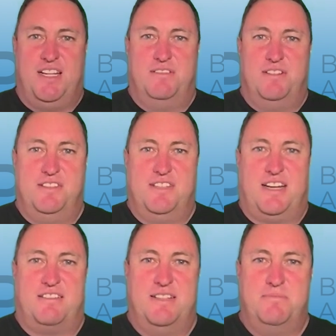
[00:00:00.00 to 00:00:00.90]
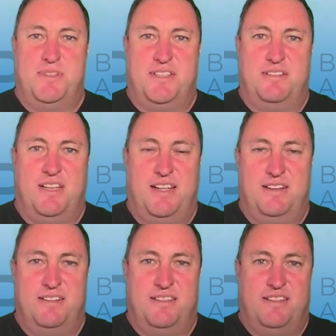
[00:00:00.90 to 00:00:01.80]
we use acronyms
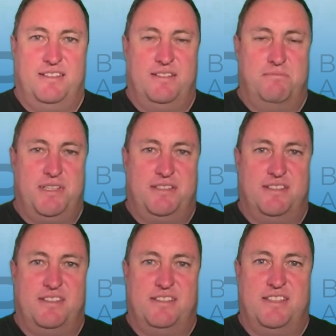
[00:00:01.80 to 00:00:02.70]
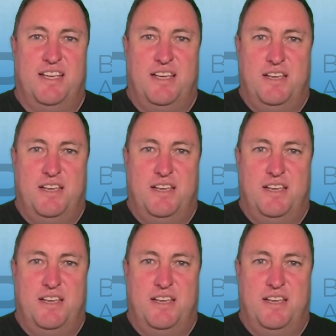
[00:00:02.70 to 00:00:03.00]
and things in businesses,